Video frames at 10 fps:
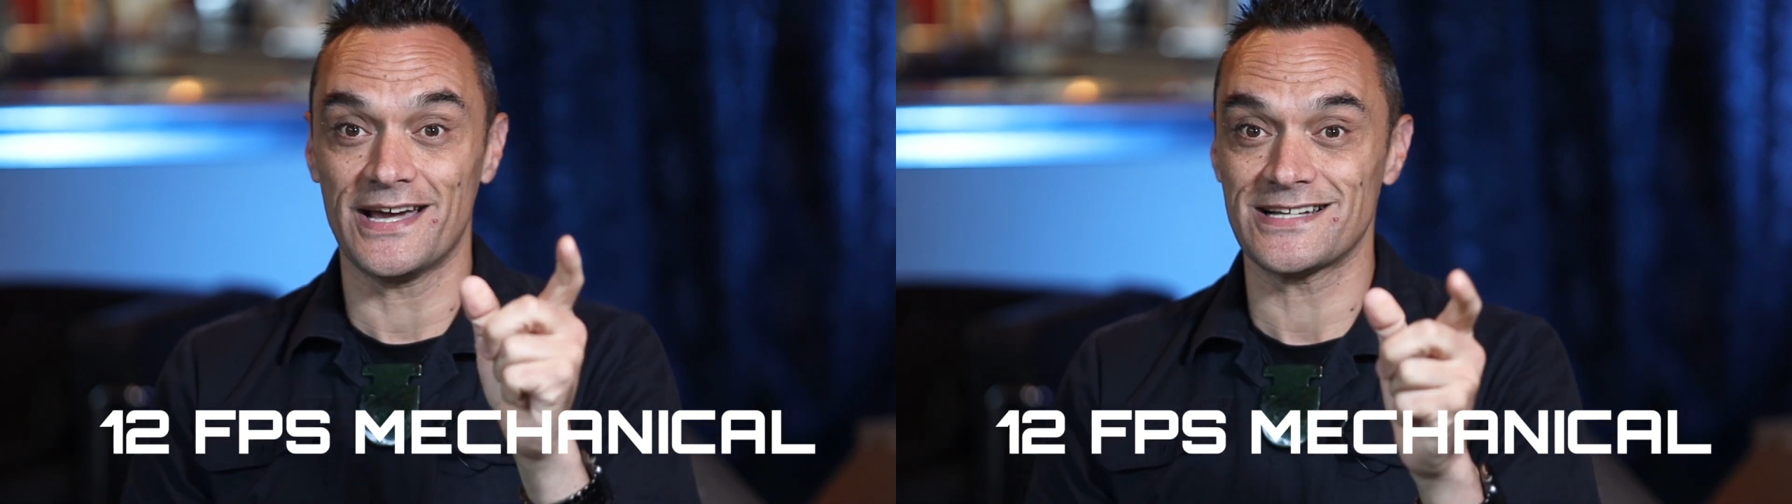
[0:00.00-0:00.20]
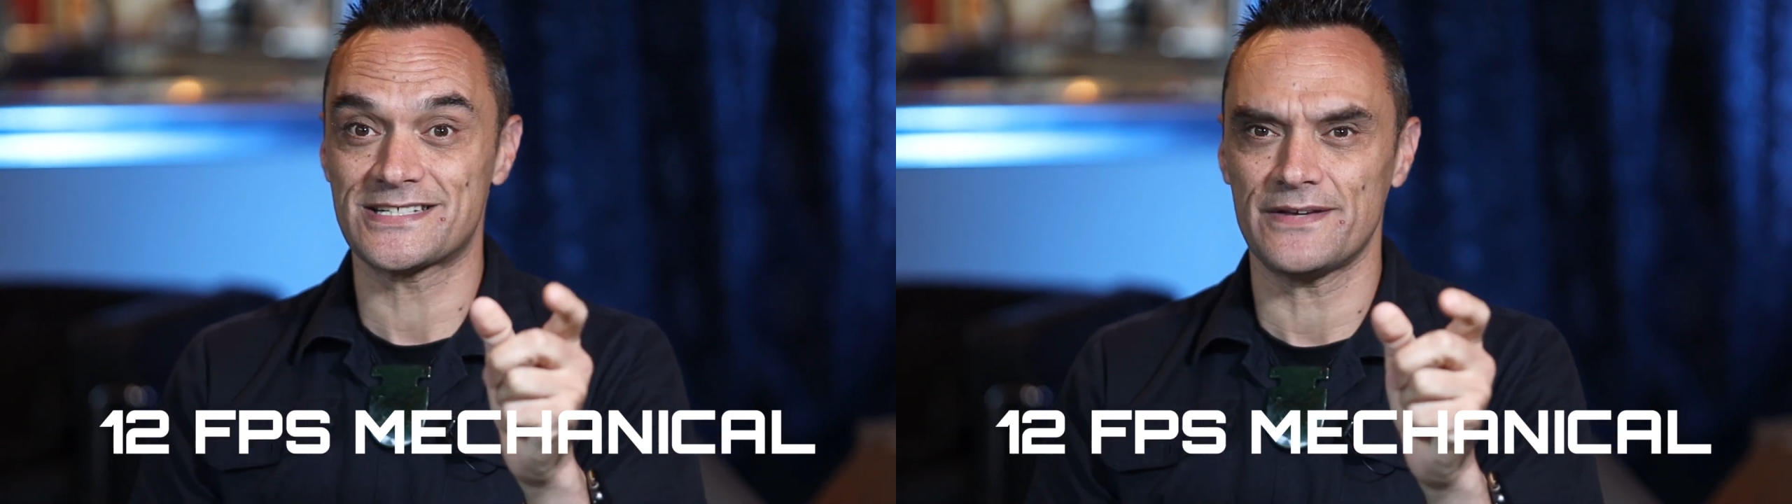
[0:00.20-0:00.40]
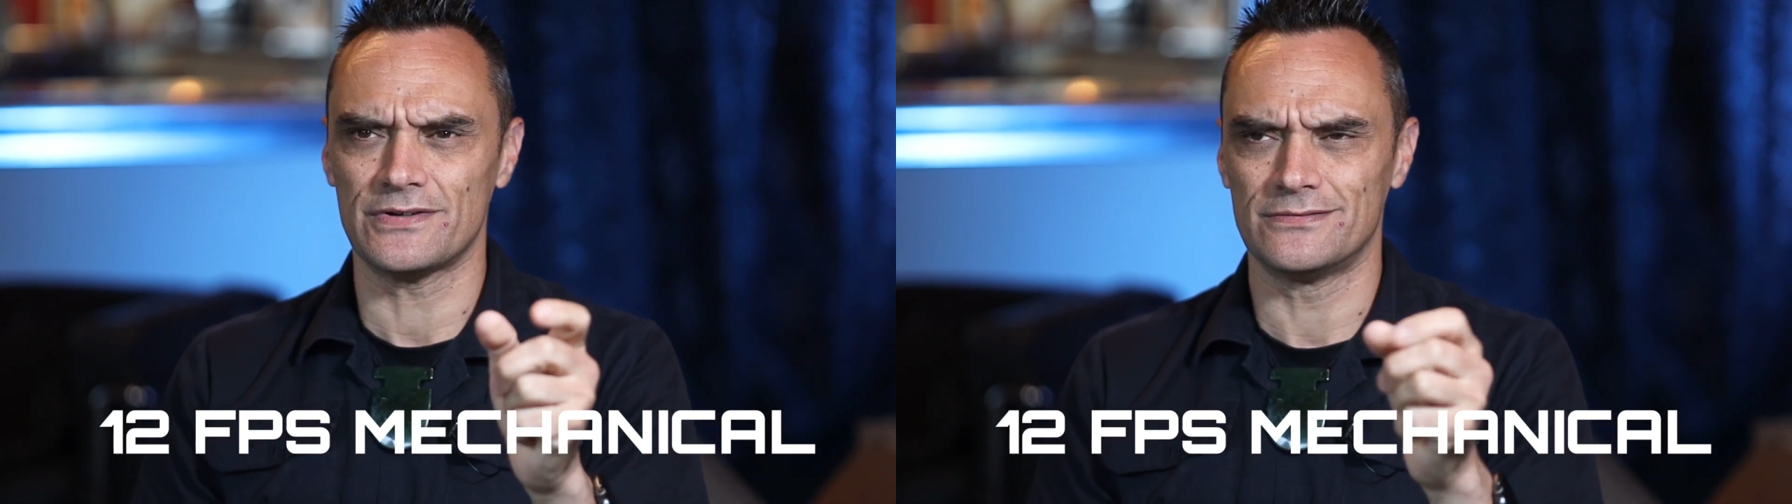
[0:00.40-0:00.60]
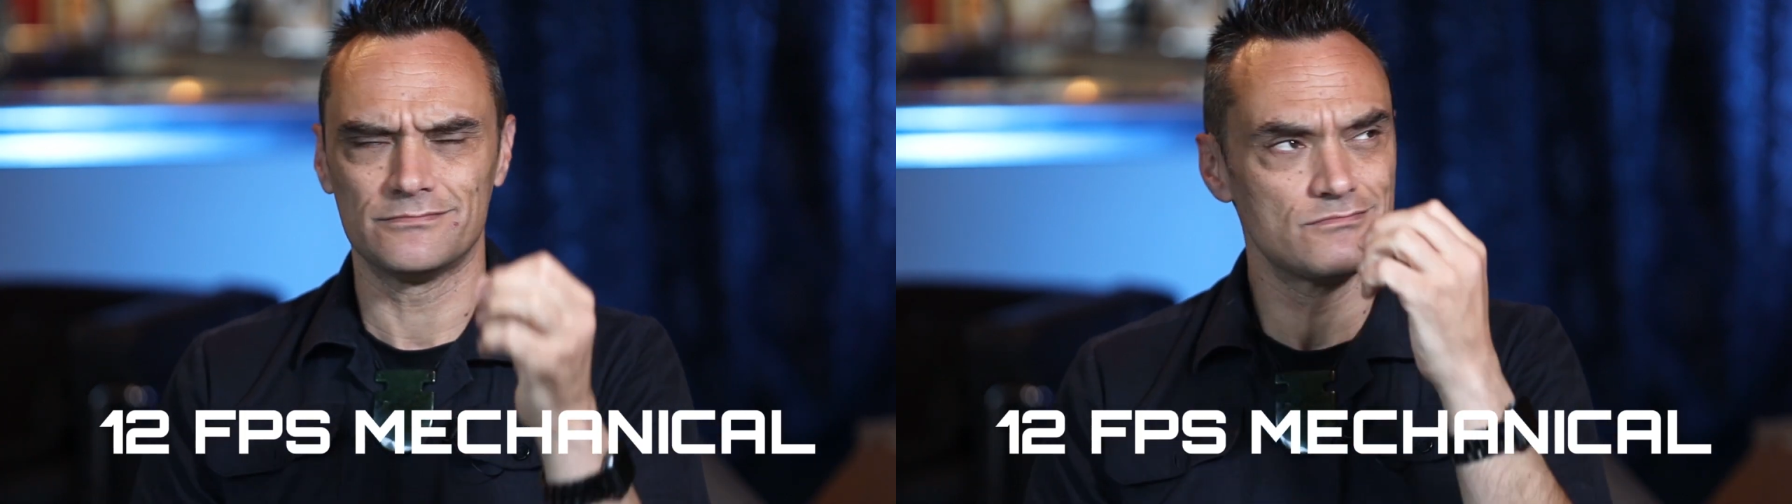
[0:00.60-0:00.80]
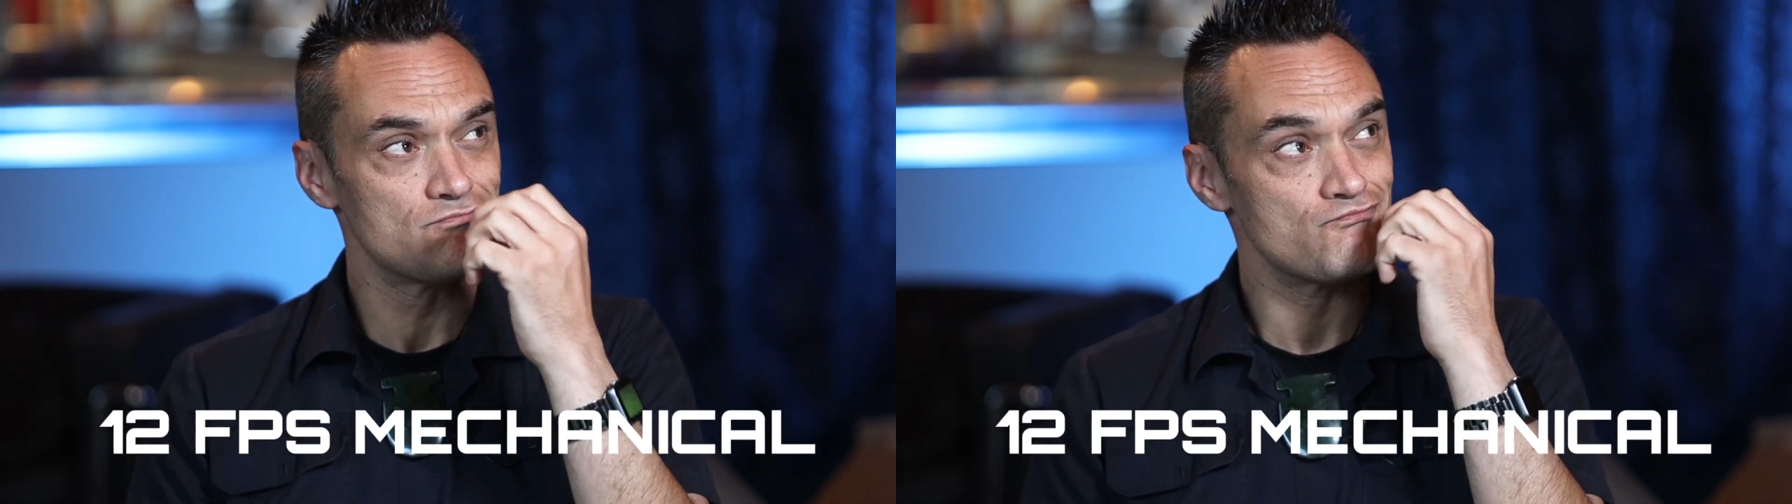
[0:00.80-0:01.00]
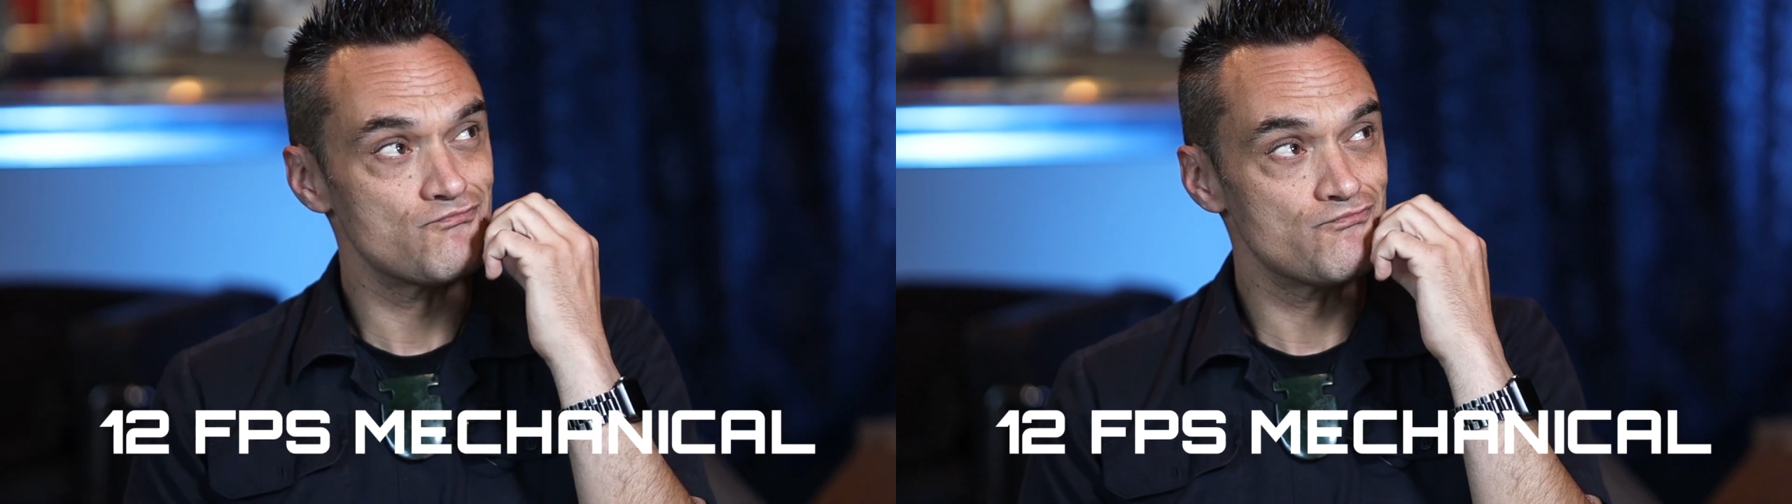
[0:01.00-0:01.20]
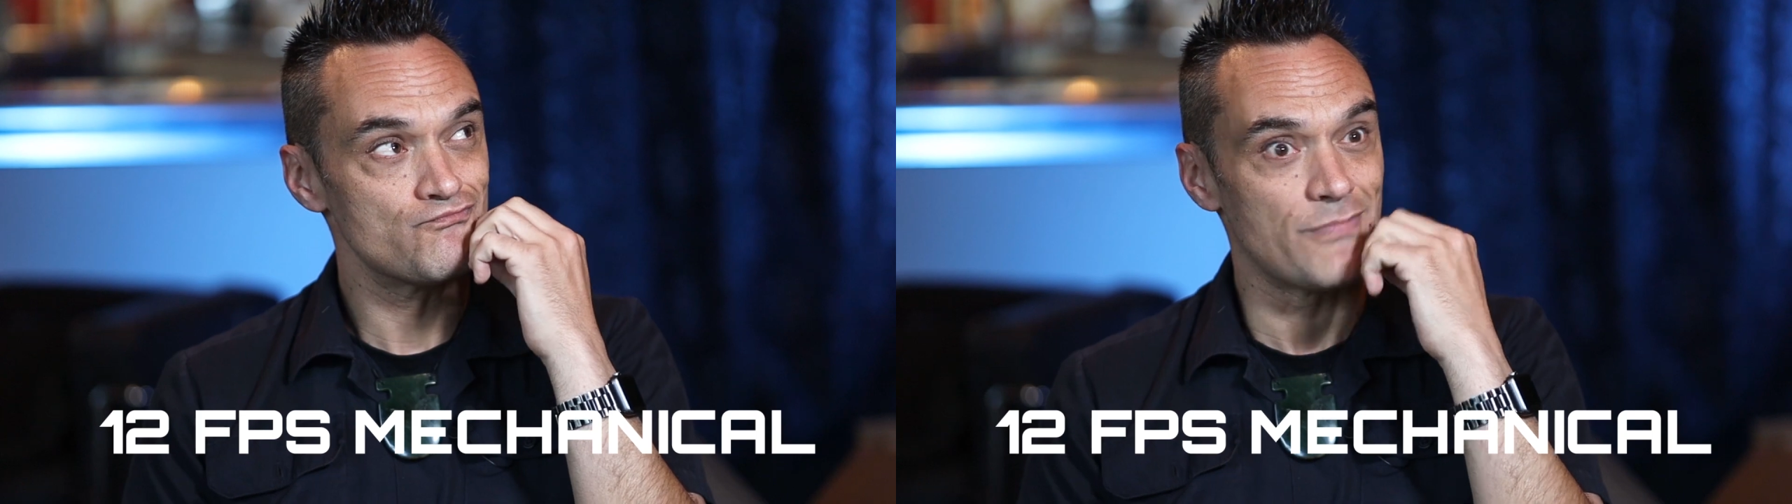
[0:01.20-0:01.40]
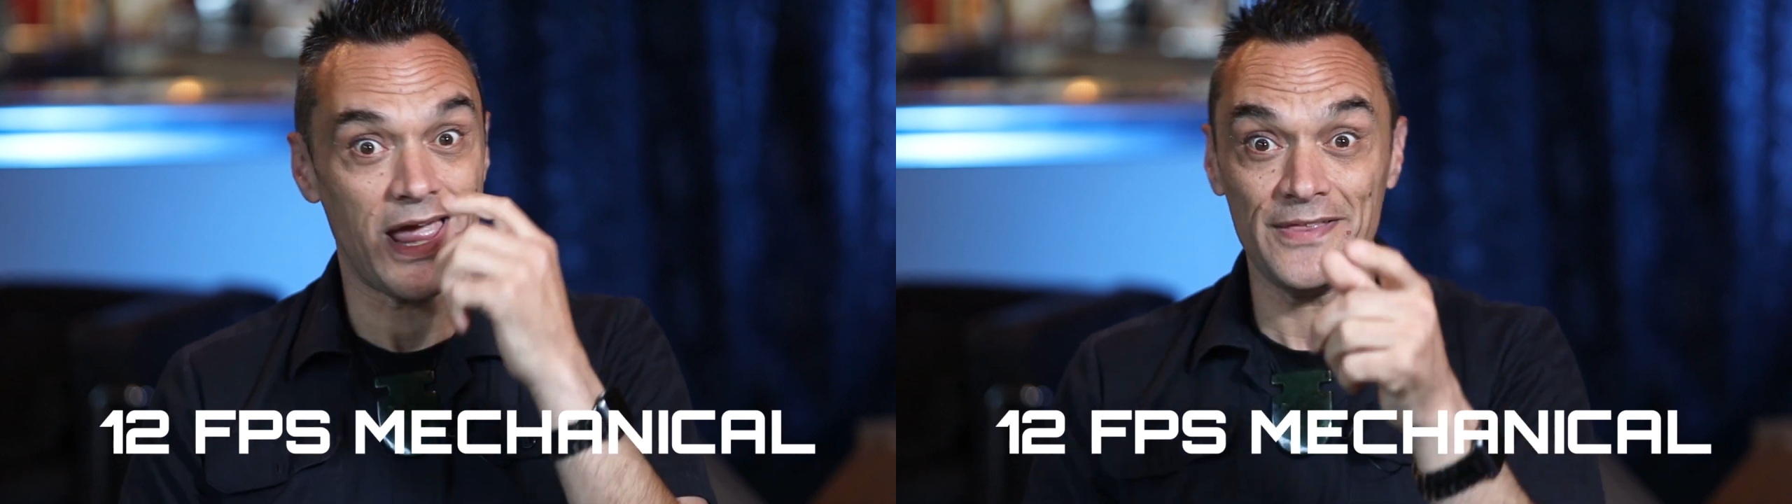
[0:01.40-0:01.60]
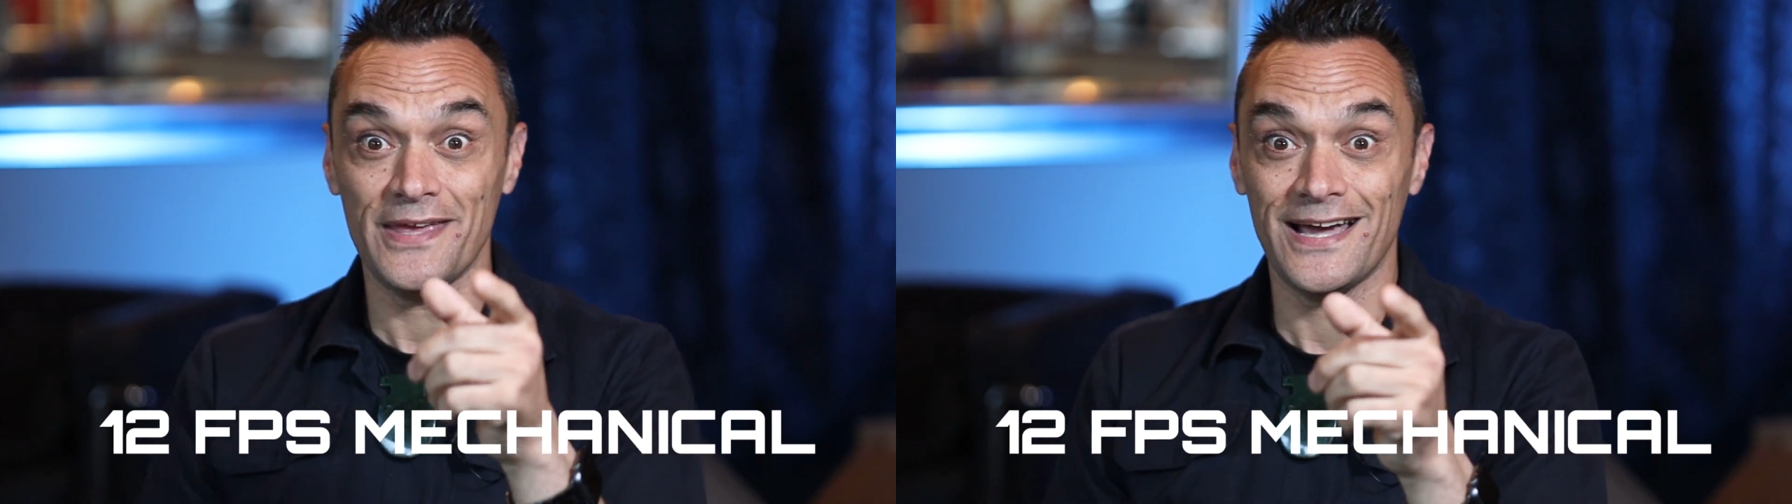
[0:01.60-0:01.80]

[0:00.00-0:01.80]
R7. And the